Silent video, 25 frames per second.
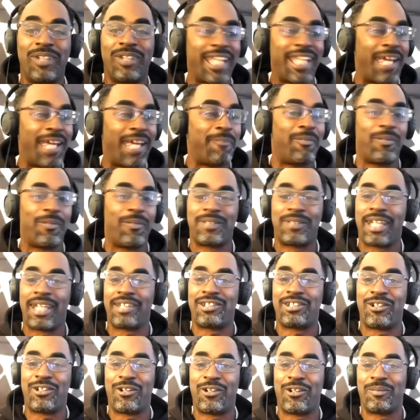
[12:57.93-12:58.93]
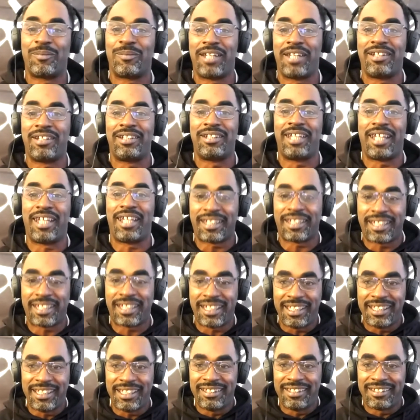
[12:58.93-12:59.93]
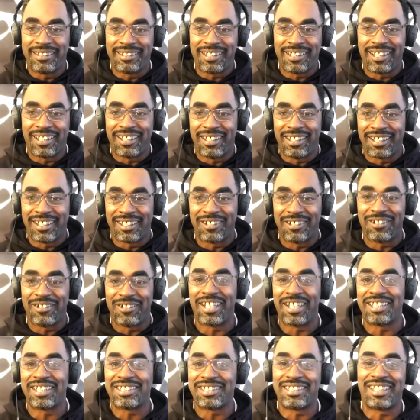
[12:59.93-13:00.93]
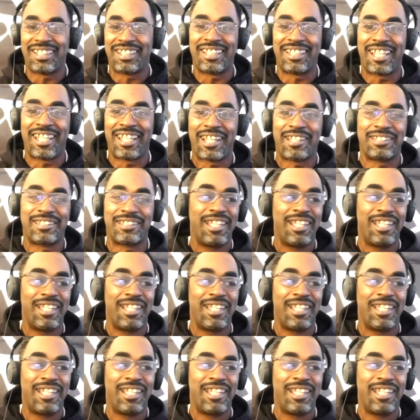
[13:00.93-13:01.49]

we came up with that term, internet key thug, and all that shit like that.